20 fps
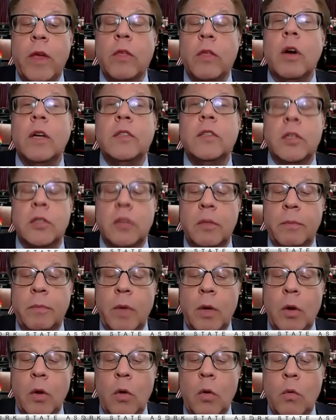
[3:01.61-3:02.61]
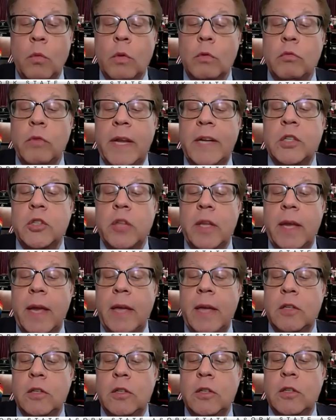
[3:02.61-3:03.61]
autism reach the
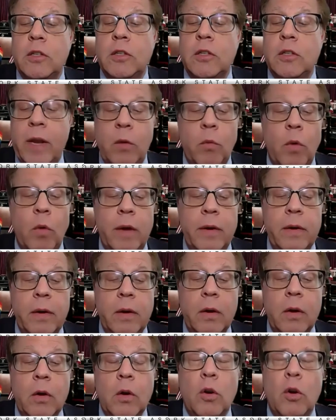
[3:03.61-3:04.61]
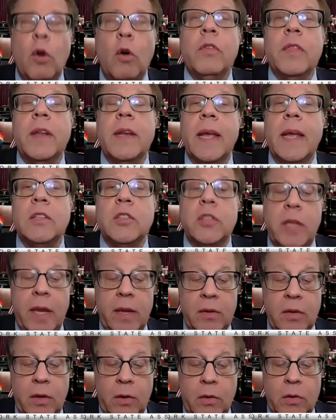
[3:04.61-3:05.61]
age of 21 over the next
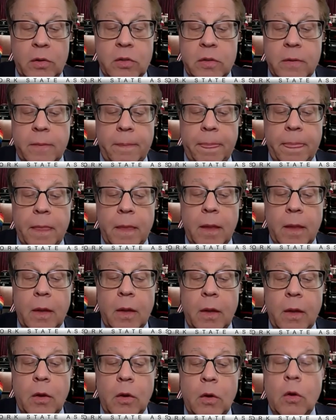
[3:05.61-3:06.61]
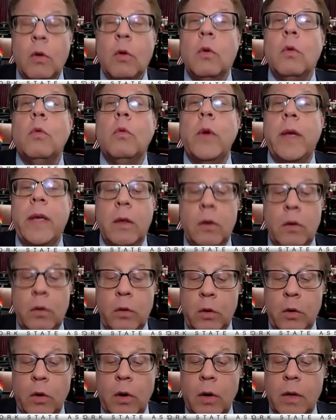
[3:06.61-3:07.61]
10 years. We in New
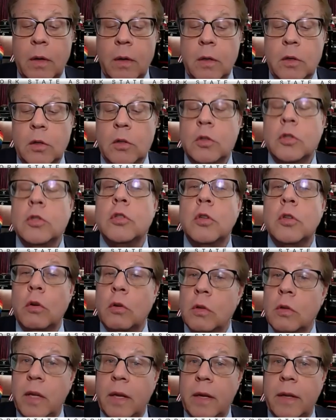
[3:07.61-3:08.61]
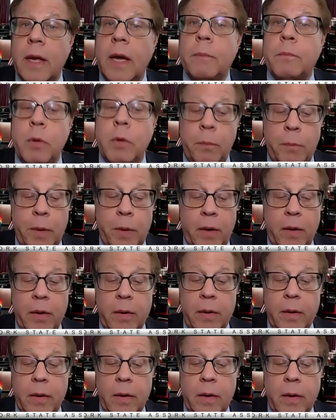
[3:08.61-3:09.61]
York certainly are not
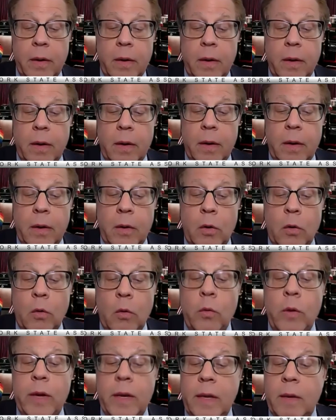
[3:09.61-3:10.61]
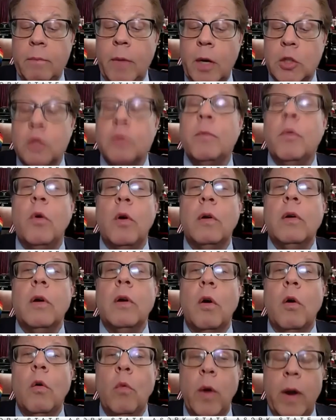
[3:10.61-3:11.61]
prepared. We need much more
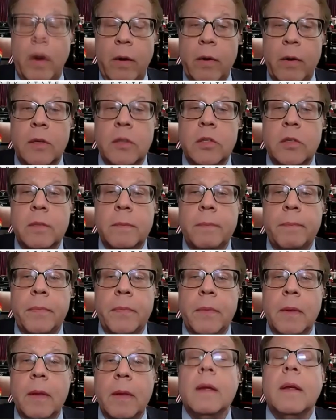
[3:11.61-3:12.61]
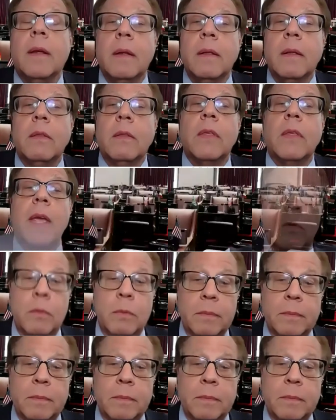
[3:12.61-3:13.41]
awareness. Thank you.